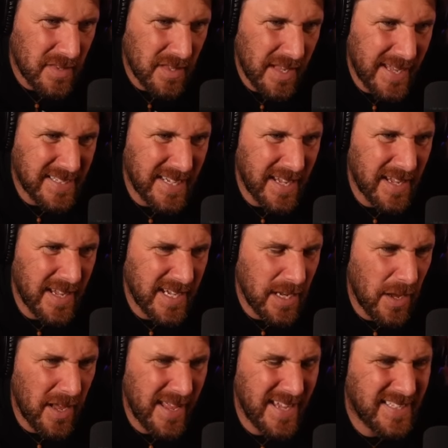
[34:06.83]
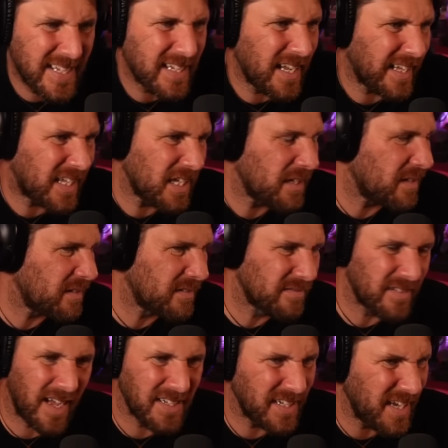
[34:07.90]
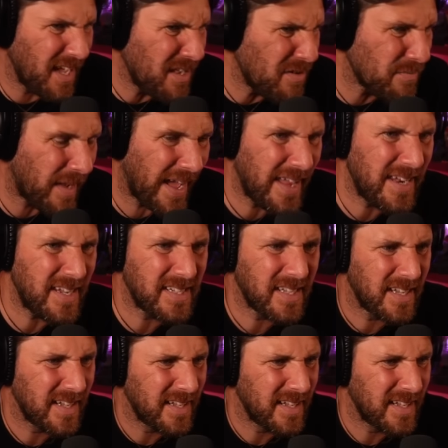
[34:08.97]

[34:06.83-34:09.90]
Is it? Is it like a? I don't know, completely. man.